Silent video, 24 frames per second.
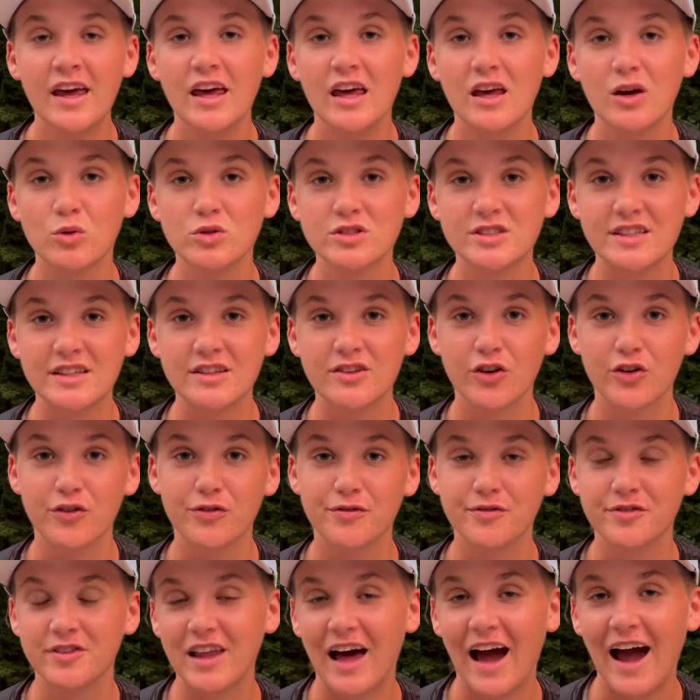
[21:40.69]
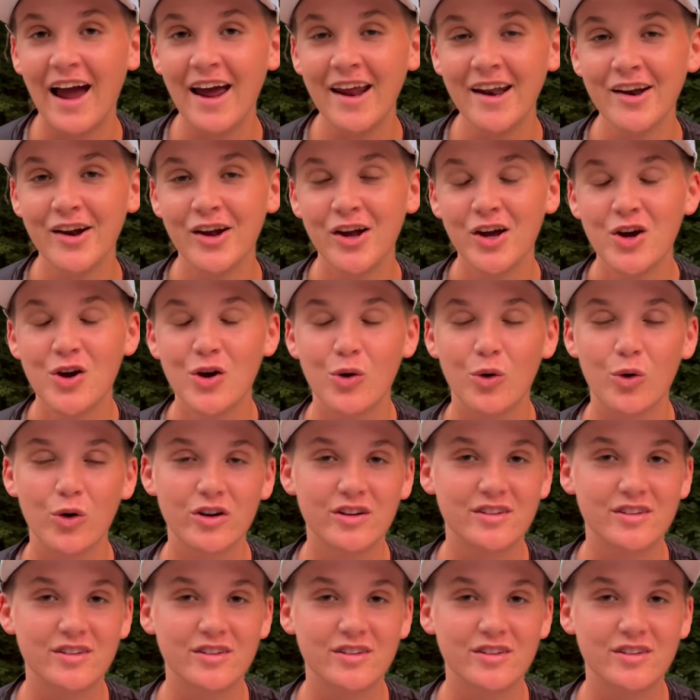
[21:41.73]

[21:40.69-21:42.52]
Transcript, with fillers: it was either flat or